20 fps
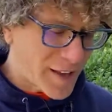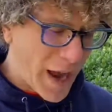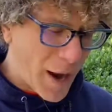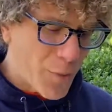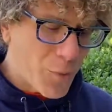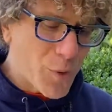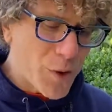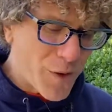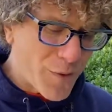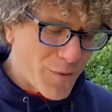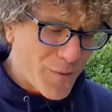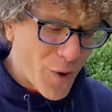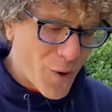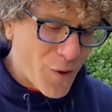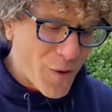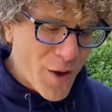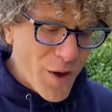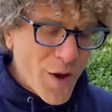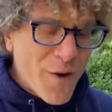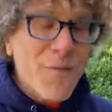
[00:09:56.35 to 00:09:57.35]
I want to vote
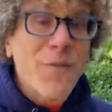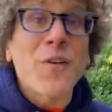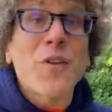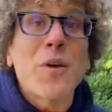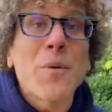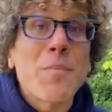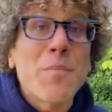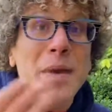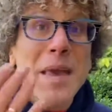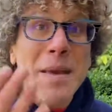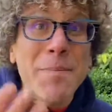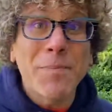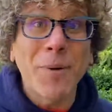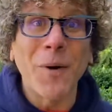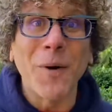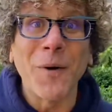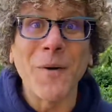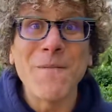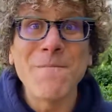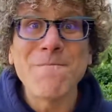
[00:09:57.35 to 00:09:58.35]
for the
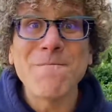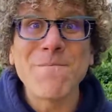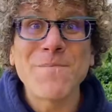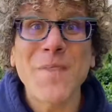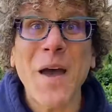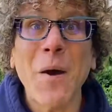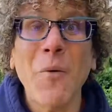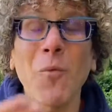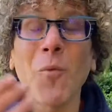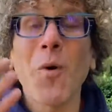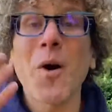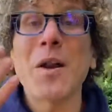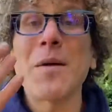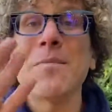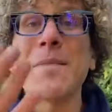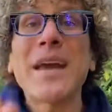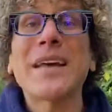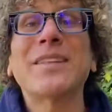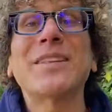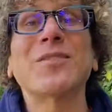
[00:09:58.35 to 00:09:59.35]
people that want to
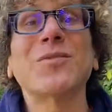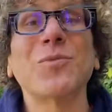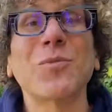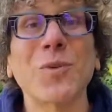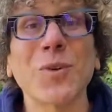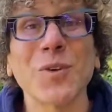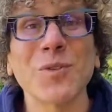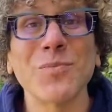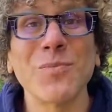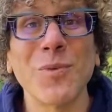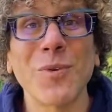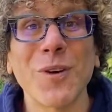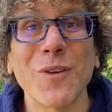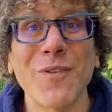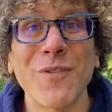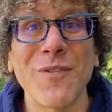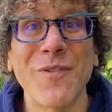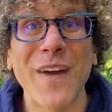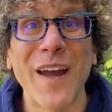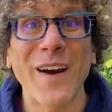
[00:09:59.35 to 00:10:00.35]
make this world more
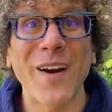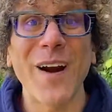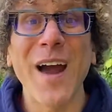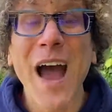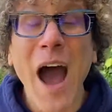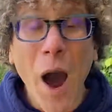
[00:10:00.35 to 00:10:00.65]
fair.